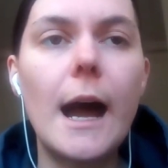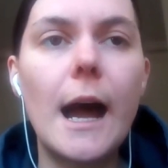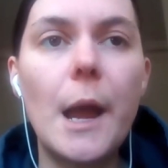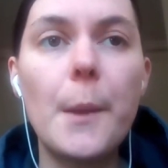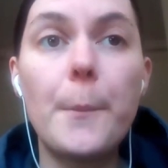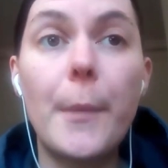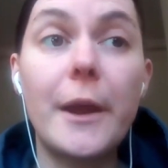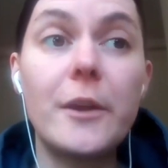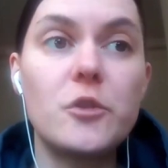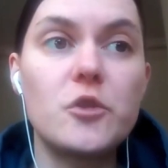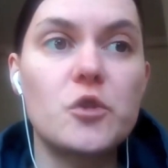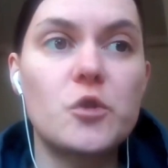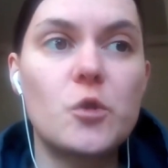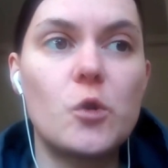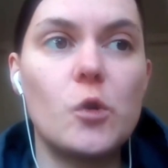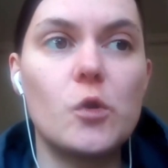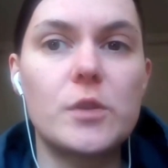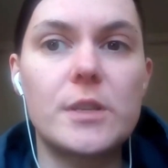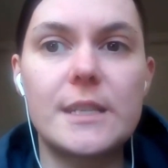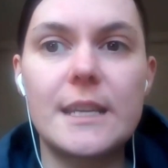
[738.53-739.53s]
I might just
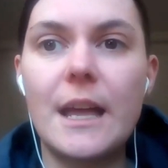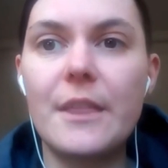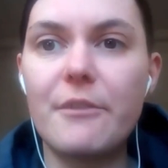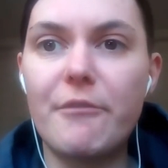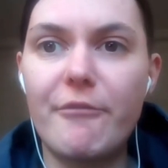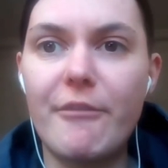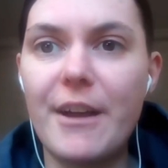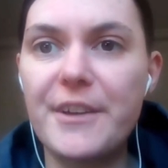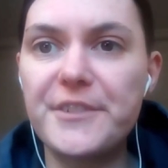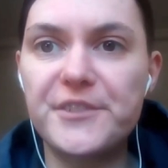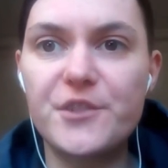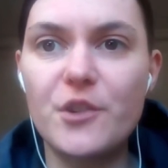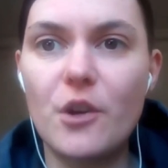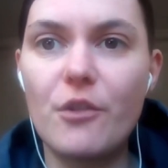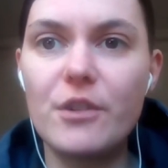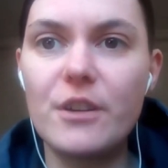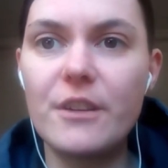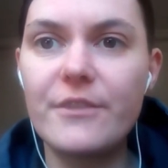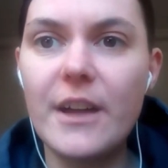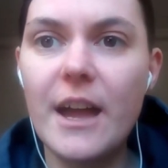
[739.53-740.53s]
go start the first
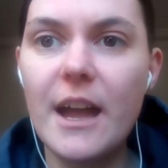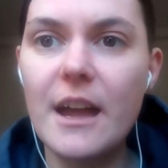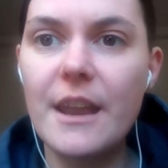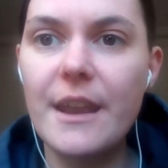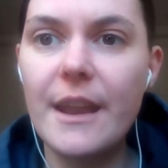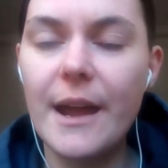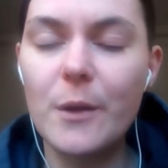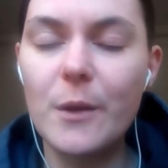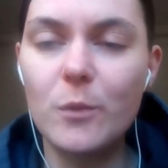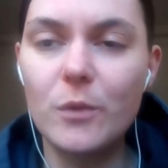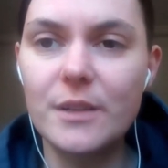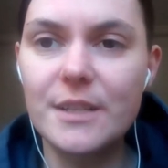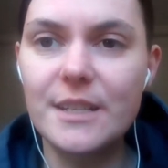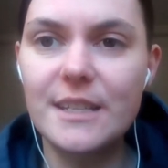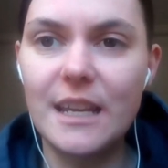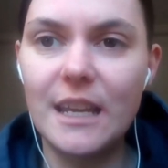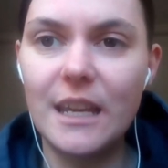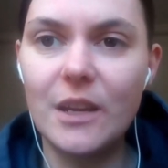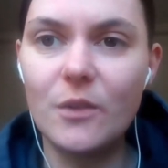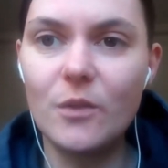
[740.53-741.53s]
story of that, and I will
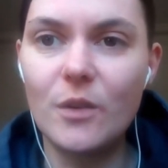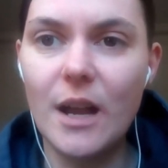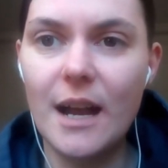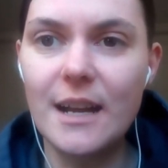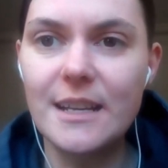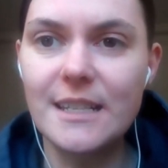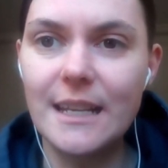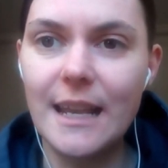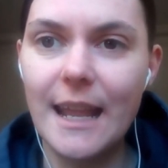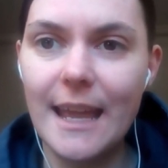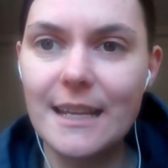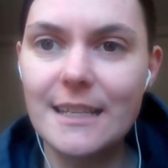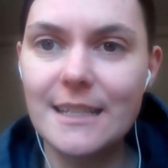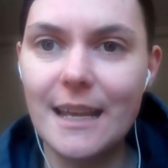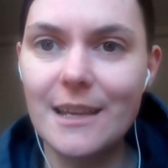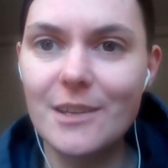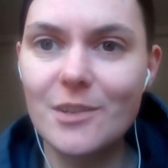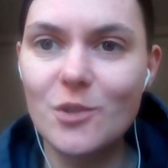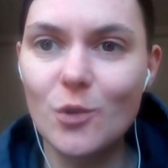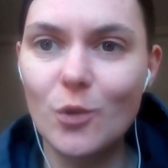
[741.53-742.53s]
see you guys
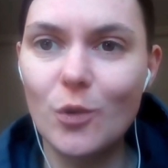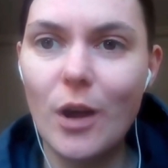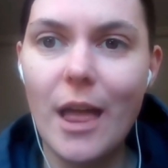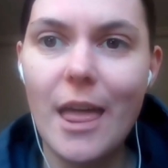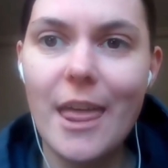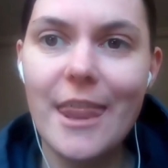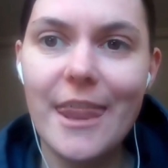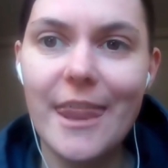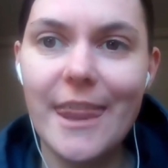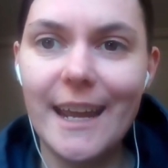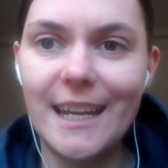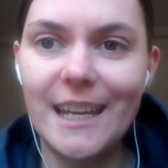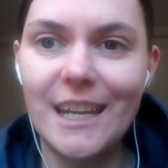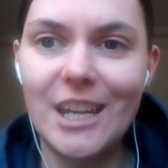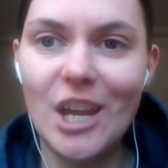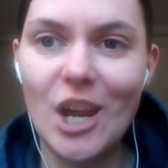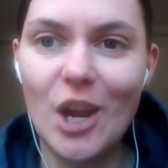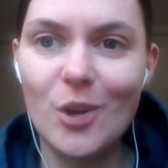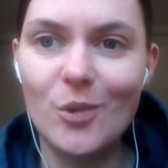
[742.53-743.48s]
later. So thank you.